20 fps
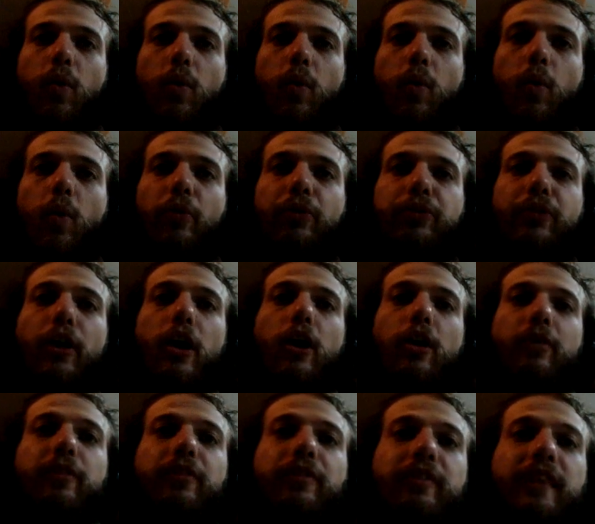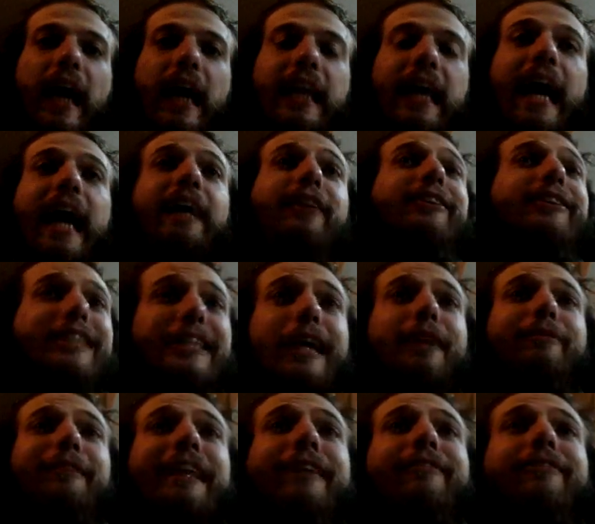or those that had a shirt
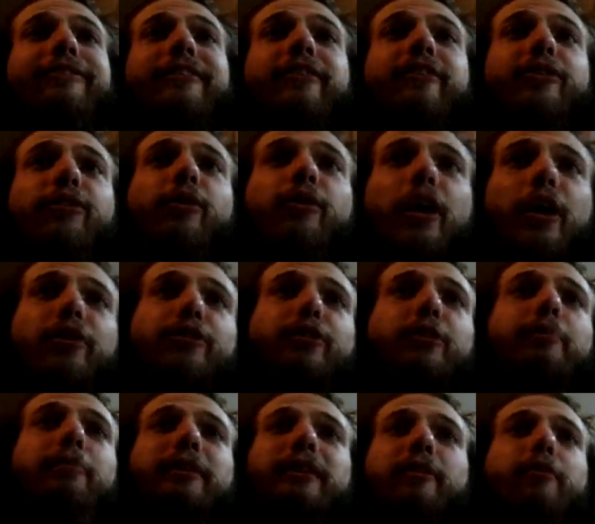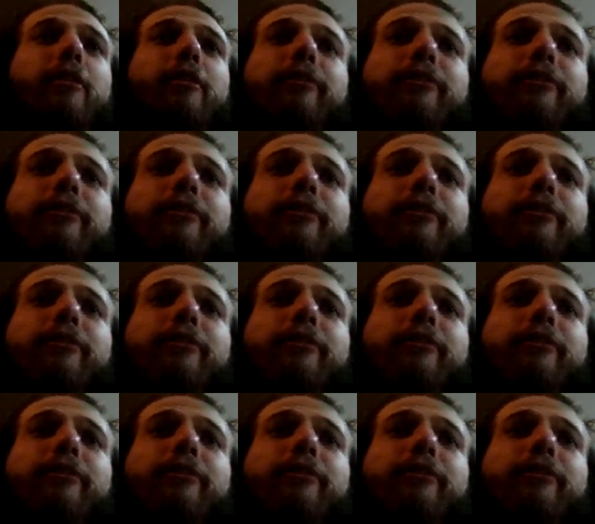with everything sewn onto it, but they were a